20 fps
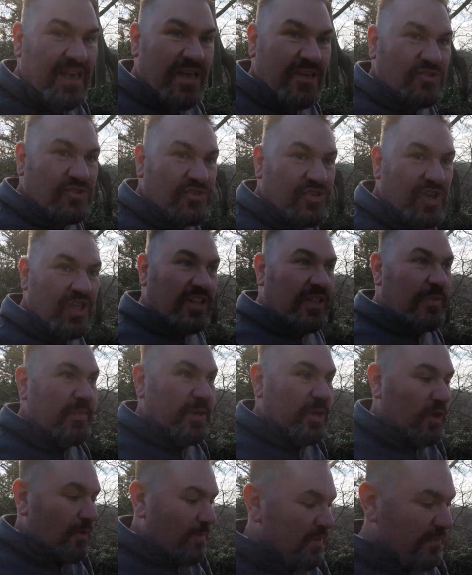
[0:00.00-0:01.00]
Certainly be
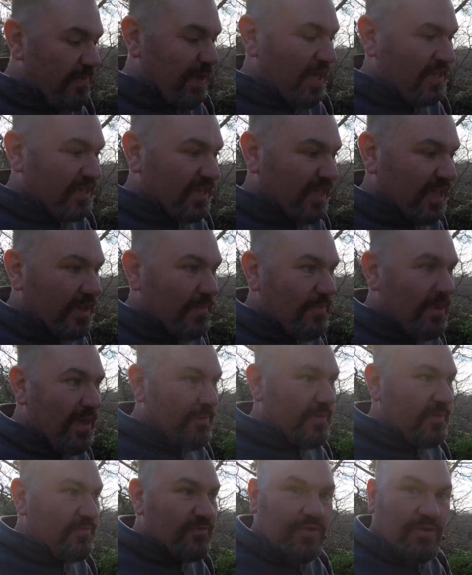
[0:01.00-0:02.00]
coming back here
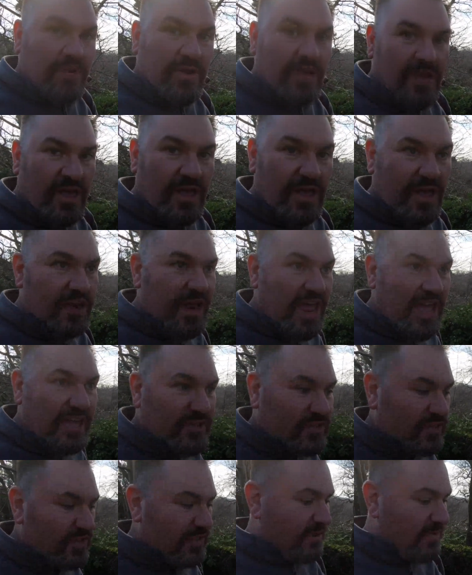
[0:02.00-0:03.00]
maybe for a
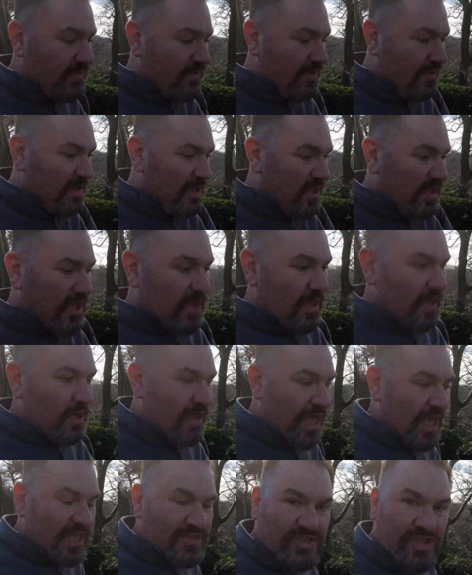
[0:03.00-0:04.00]
night shoot.
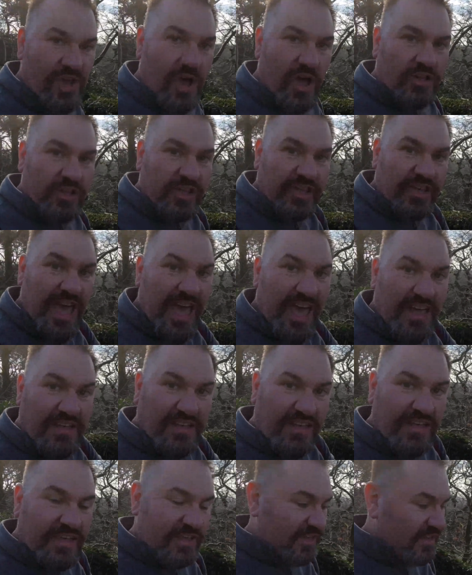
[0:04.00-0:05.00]
Ask all the
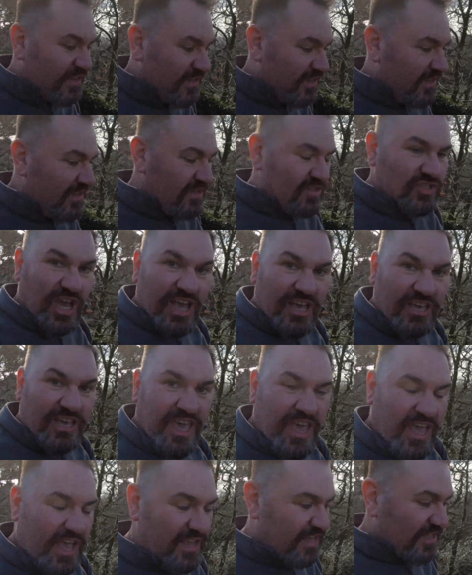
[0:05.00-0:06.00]
gang.
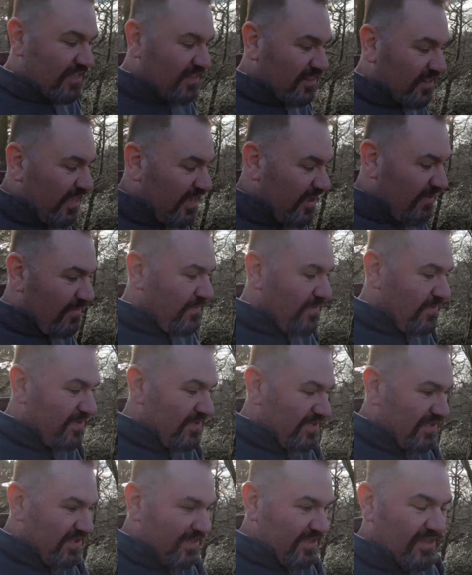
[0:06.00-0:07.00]
Jackie, Liam,
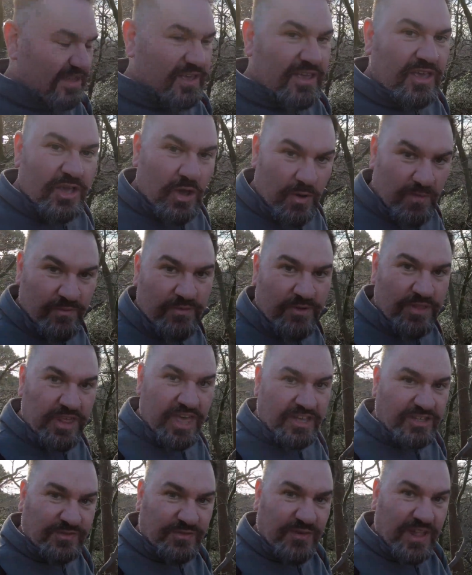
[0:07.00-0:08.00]
you up for
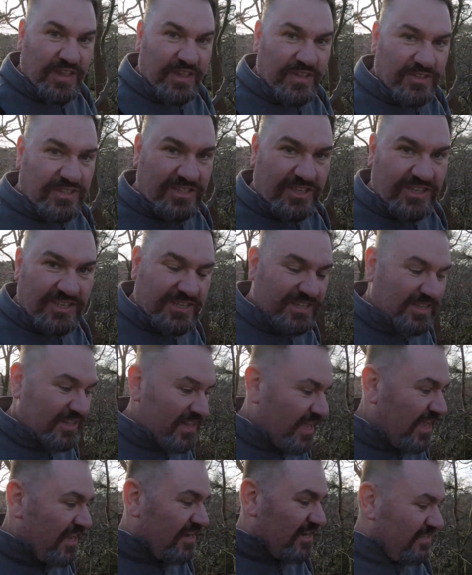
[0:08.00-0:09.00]
this, fellas,
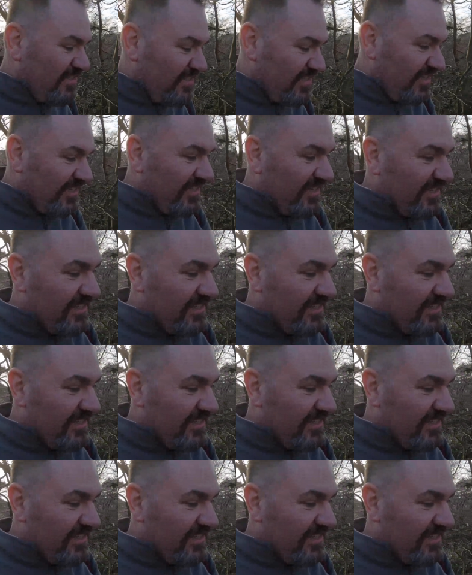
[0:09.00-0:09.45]
ladies?